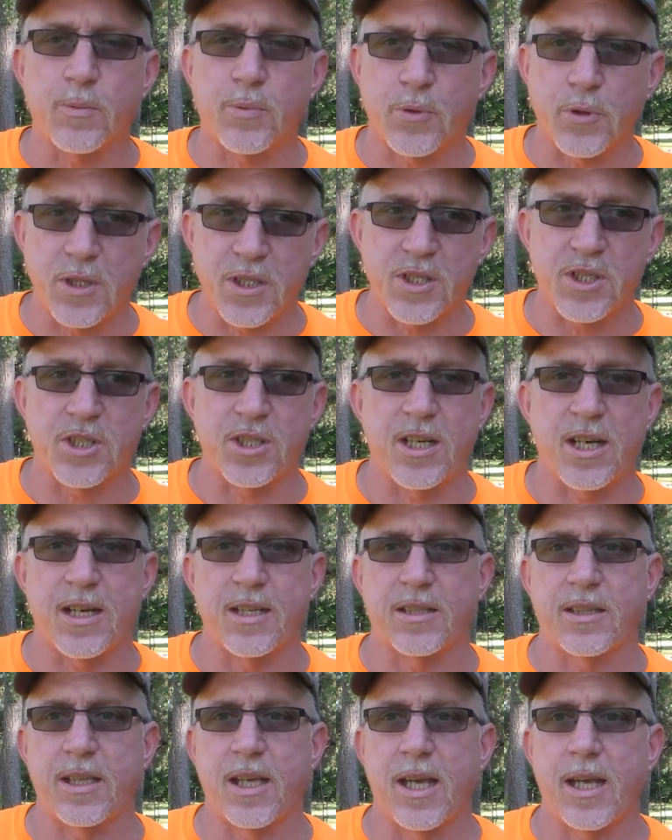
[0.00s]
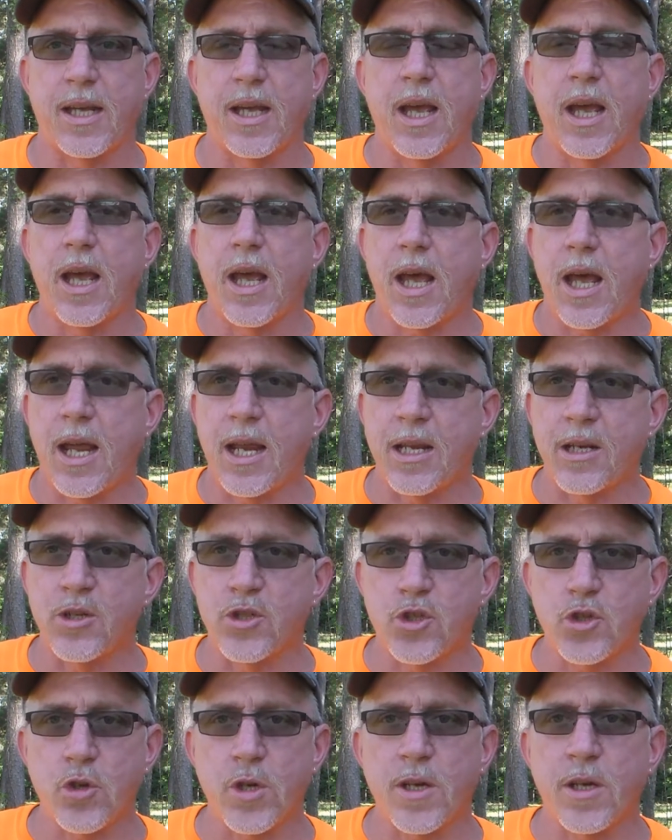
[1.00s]
appreciate that. I
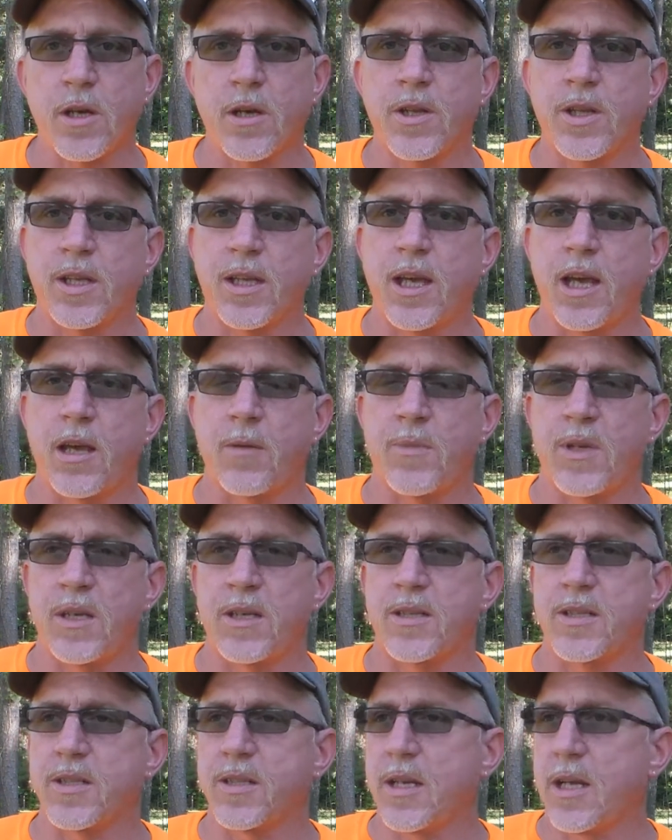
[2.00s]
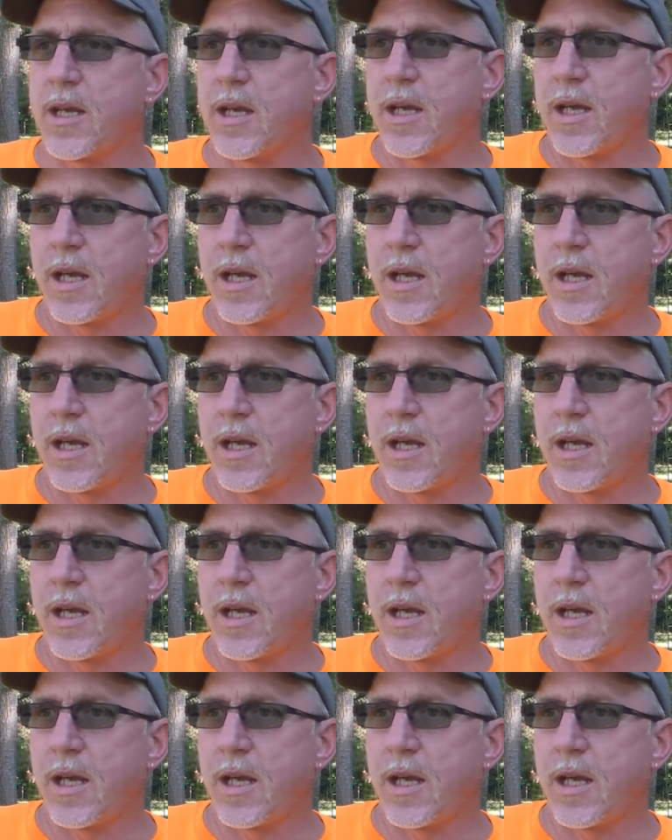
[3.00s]
enjoy all the comments.